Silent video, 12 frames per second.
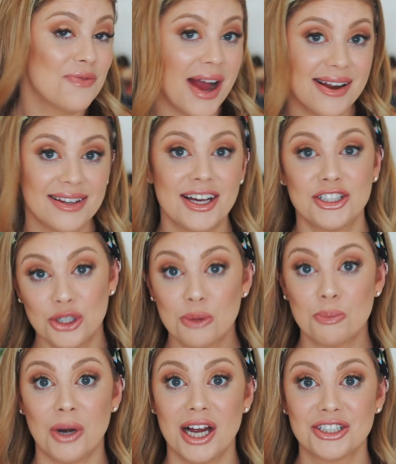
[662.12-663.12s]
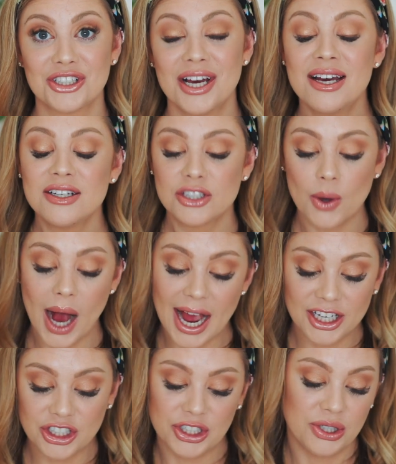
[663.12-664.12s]
provided a toothbrush. So I
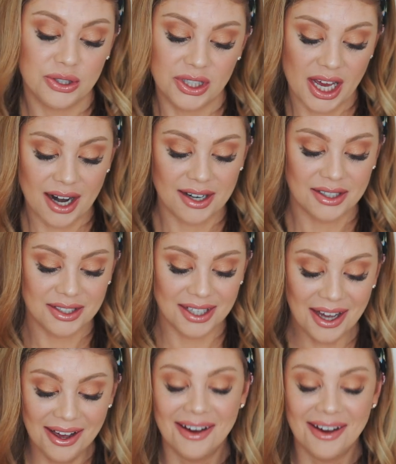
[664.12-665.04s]
just used theirs.